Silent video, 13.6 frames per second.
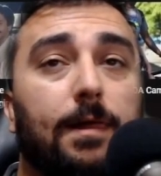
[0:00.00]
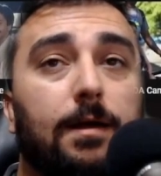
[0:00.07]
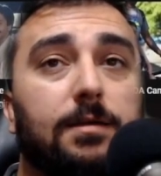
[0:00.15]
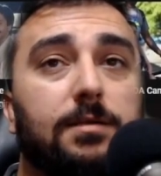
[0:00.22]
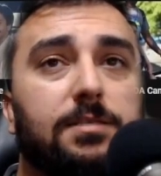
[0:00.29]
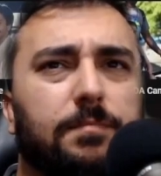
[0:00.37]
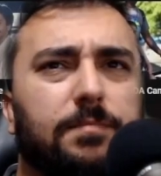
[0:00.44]

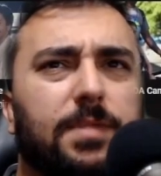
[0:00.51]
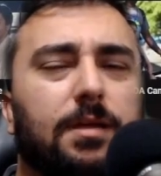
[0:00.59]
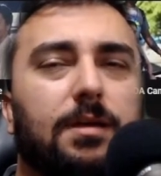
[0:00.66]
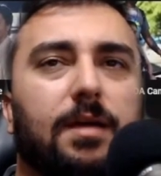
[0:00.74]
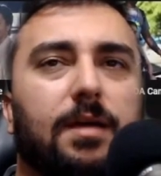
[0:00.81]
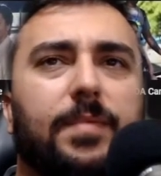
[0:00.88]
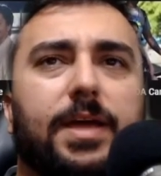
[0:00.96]
Something
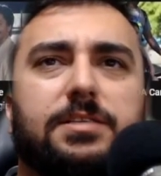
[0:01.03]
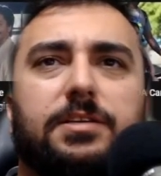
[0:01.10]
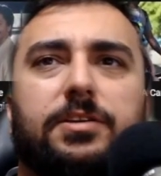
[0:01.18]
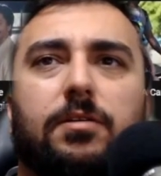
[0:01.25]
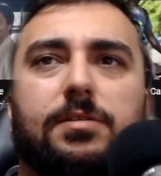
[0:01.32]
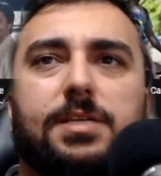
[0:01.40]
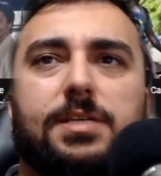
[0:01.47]
I'm actually
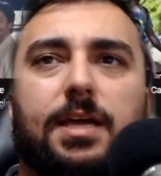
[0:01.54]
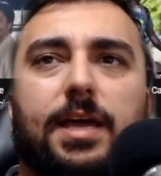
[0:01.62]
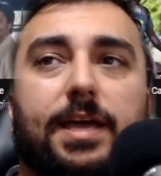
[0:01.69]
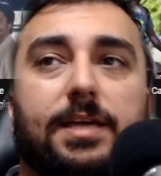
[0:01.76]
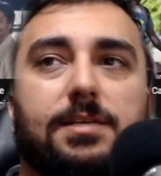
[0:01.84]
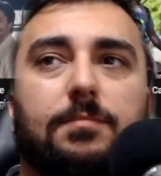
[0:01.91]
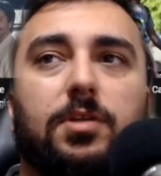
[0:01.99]
noticing
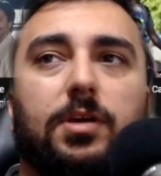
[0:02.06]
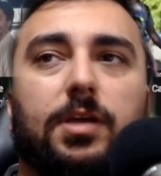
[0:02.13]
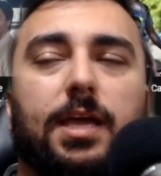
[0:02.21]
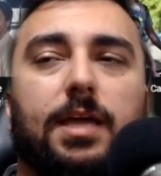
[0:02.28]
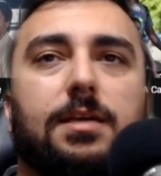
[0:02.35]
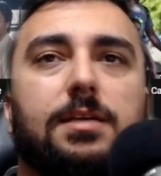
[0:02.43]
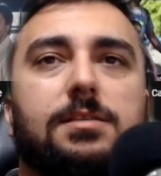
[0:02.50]
as I'm looking
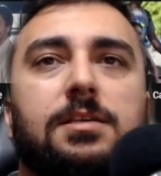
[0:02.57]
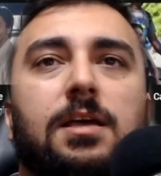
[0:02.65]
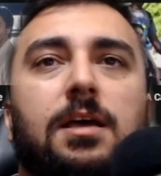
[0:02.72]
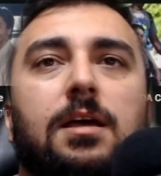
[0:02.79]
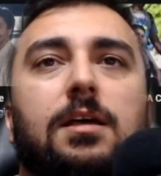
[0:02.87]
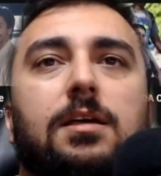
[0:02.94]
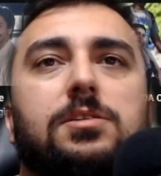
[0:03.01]
at this.
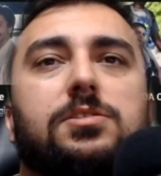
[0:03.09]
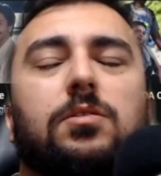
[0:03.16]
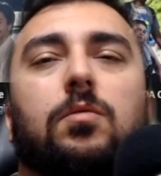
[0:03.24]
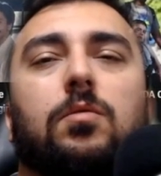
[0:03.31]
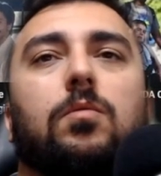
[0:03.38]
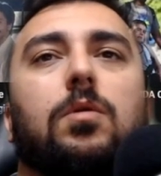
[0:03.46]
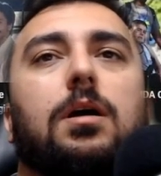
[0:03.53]

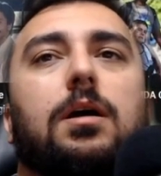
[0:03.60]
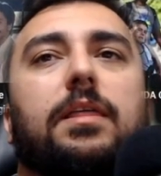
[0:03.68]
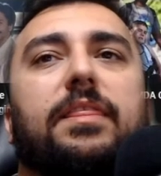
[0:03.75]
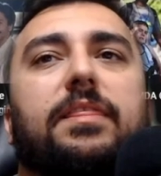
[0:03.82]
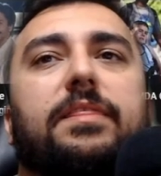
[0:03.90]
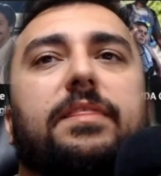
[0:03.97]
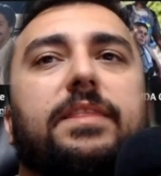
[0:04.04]
So
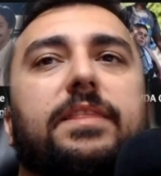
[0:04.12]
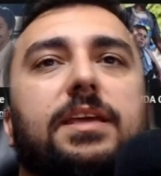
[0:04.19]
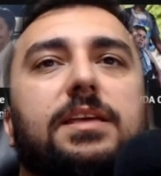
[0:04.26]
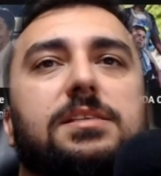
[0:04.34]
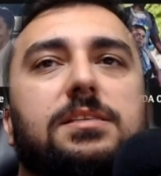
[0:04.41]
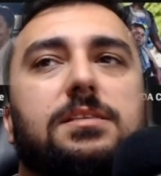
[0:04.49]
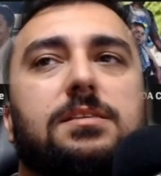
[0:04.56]

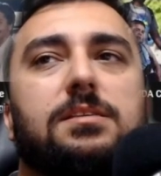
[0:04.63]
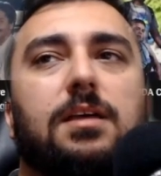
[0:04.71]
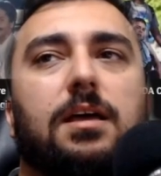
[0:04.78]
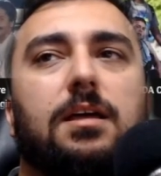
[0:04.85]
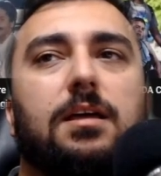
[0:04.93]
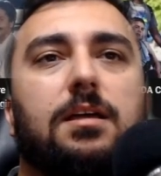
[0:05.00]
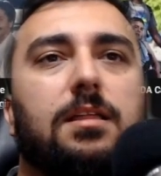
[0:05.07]
these,
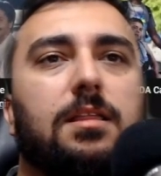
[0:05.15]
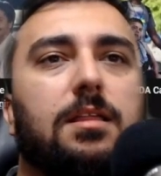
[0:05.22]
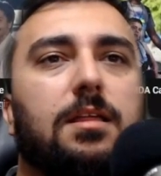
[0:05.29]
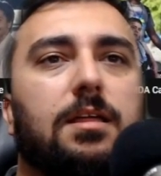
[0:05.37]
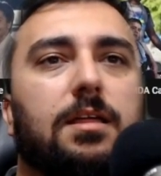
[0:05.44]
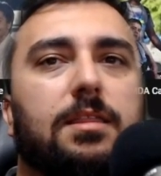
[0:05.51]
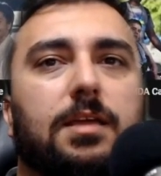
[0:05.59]

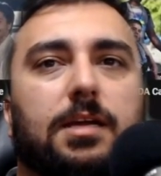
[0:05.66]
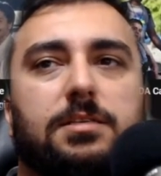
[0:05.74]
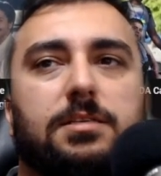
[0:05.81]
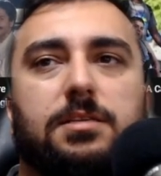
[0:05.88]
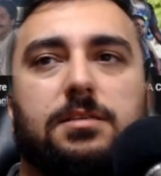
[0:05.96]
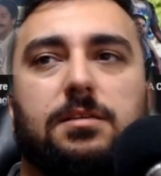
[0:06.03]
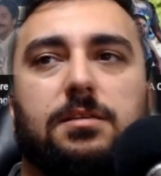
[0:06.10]
I think it's
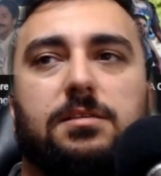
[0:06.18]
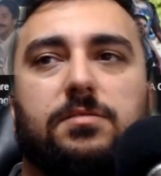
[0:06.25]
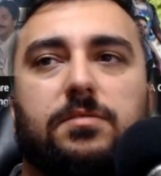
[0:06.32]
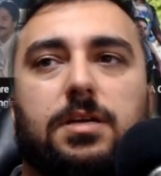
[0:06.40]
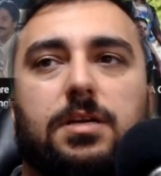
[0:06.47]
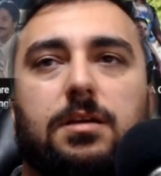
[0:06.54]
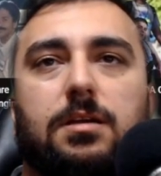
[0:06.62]
just these
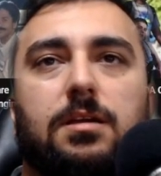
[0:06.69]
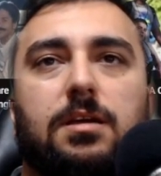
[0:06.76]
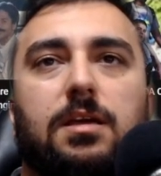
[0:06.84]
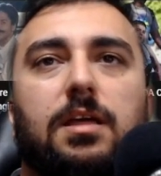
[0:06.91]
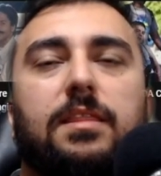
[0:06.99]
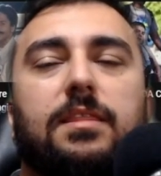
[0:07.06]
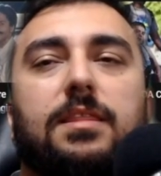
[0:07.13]
three.
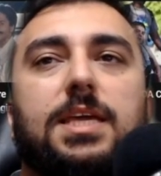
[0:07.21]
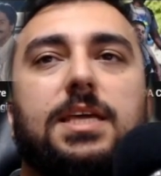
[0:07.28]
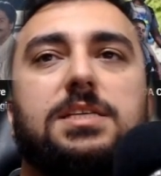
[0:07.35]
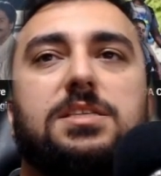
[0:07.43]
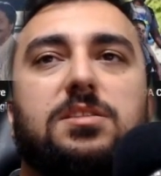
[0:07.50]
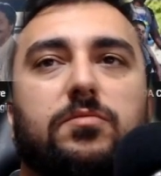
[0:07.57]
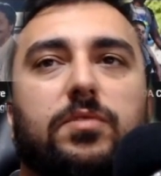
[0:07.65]

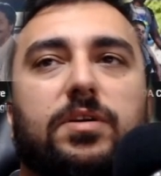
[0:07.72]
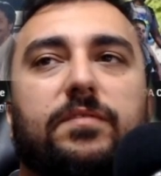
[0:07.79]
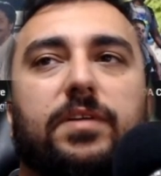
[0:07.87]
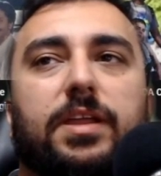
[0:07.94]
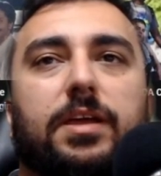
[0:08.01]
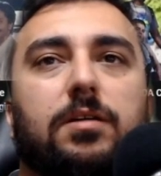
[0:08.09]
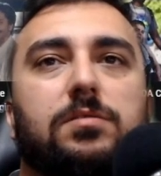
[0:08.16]
These three
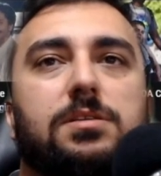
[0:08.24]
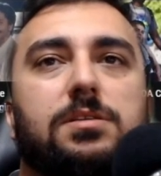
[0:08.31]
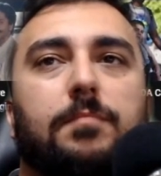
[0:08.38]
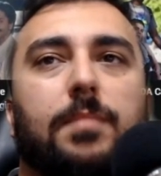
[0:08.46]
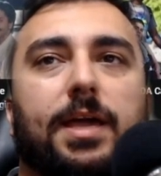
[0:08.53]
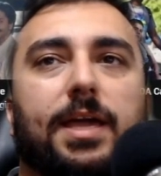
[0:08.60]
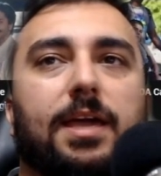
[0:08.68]
videos,
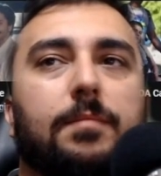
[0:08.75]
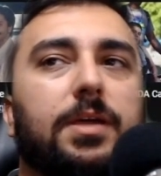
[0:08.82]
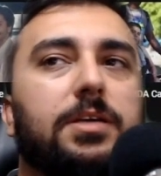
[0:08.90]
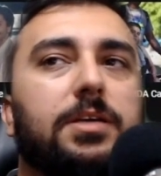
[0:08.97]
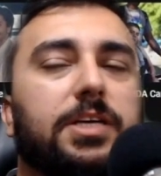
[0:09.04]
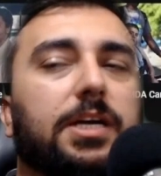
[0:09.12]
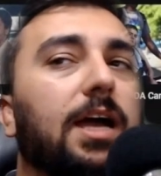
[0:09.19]
Miami,
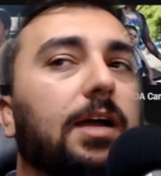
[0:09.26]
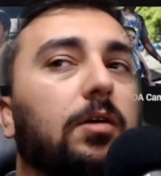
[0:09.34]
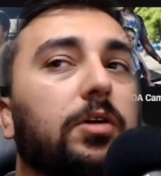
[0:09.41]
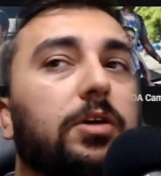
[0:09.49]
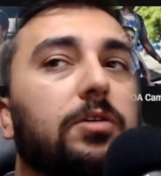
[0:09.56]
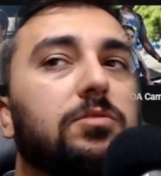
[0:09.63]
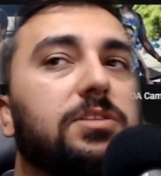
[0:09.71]
Chicago,
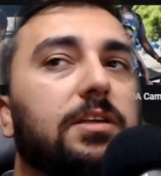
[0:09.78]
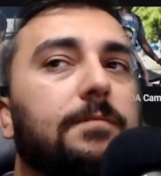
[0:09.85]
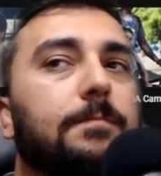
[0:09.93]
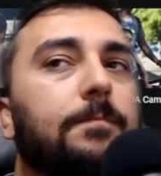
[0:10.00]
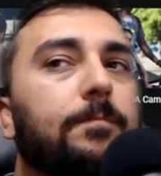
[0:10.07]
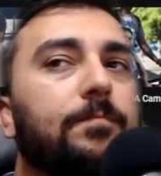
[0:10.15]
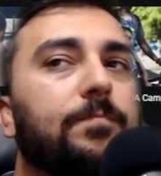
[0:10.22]
Houston,
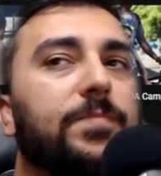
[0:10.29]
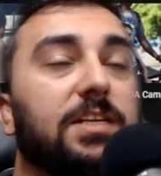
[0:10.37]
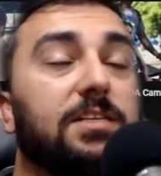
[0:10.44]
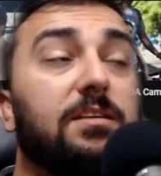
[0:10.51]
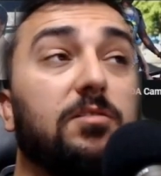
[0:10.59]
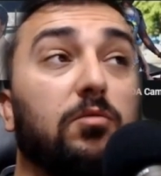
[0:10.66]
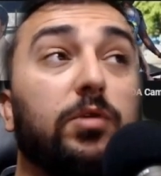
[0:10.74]
you can
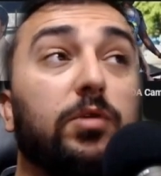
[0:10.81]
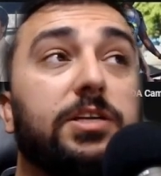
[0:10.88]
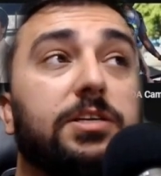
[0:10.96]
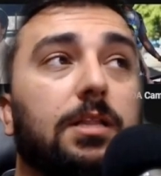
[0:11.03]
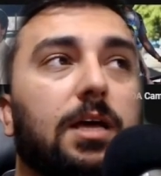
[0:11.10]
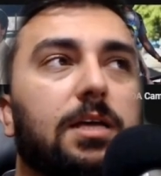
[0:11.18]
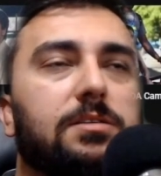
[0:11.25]
see they're
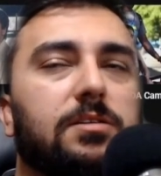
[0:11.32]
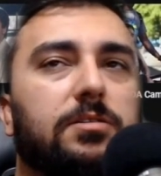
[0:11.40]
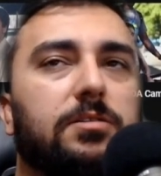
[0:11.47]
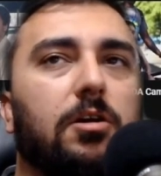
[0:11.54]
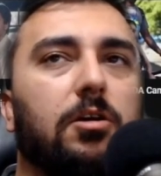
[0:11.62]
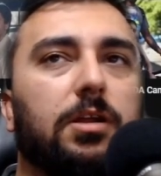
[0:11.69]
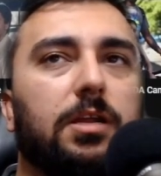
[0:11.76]
regionalized. They're
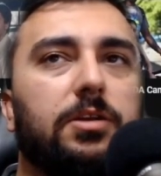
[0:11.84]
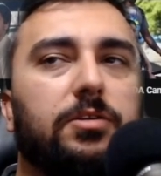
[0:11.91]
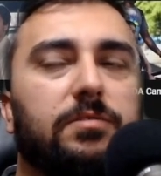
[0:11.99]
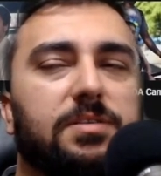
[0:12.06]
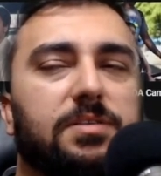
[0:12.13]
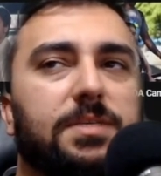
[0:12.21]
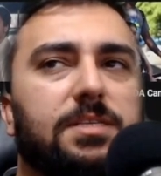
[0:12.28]
targeted to
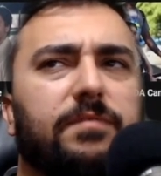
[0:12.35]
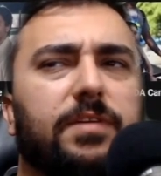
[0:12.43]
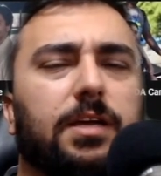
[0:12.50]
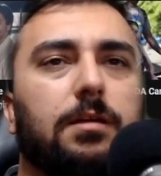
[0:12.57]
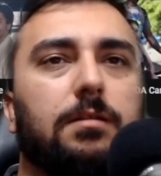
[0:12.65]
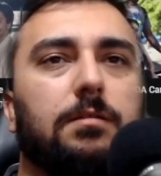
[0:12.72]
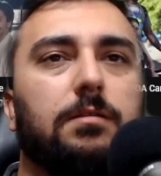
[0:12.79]
a specific
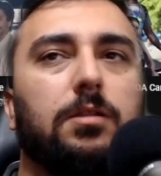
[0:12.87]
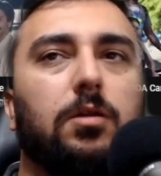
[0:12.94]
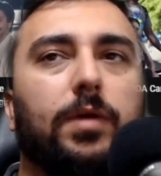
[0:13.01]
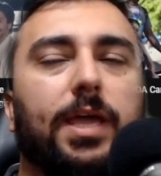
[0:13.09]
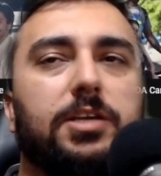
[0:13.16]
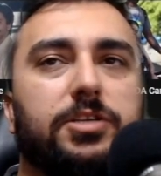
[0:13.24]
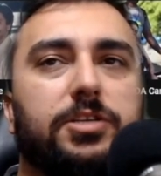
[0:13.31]

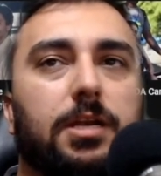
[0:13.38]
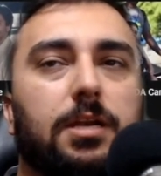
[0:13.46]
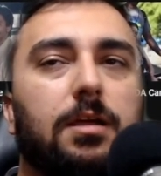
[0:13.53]
location.